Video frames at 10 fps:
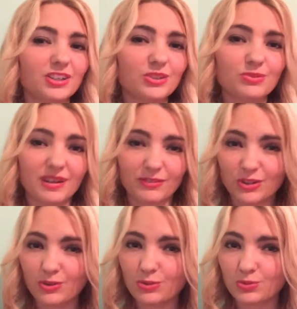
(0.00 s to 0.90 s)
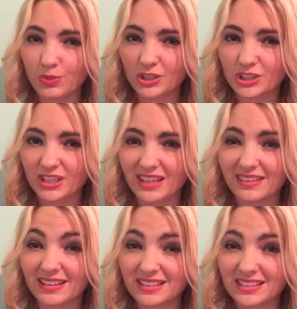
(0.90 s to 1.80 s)
You never know who's watching,
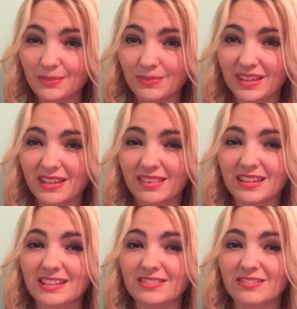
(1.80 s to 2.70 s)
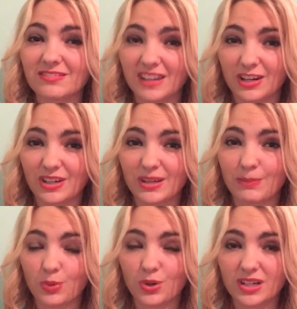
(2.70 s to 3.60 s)
and that's something that is very
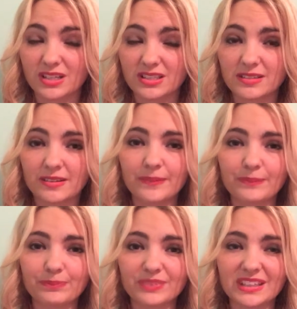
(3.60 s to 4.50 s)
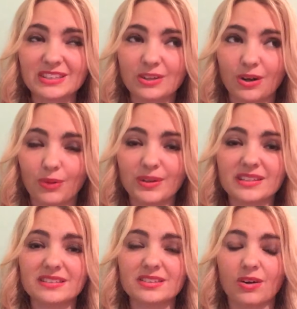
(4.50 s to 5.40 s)
important. Is
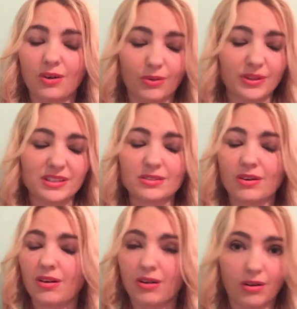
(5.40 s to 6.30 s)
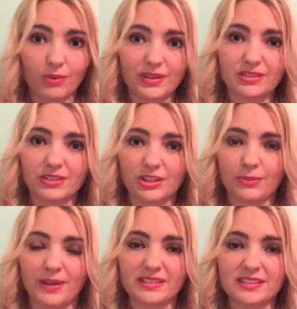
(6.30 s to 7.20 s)
always, always, always looking
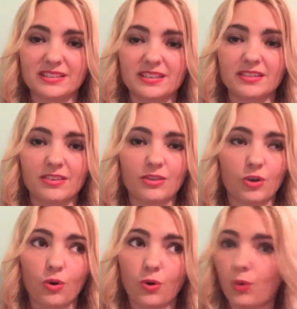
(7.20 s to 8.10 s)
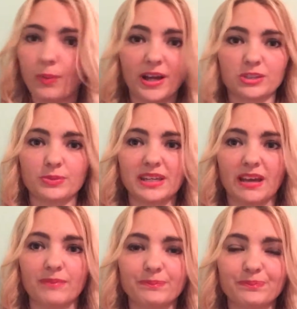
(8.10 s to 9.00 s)
your best the whole pageant
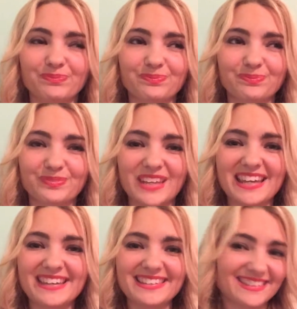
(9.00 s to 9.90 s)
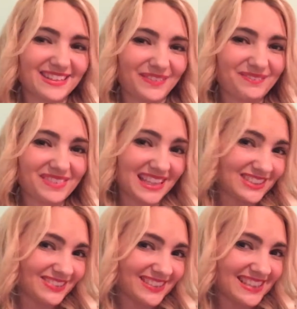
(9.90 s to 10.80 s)
weekend. So
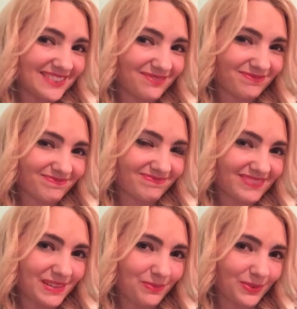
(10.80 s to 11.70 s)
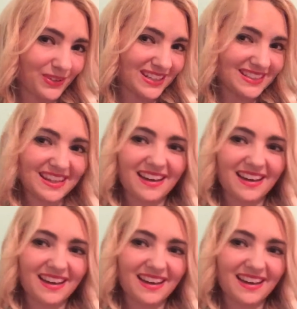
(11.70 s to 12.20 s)
that's really important.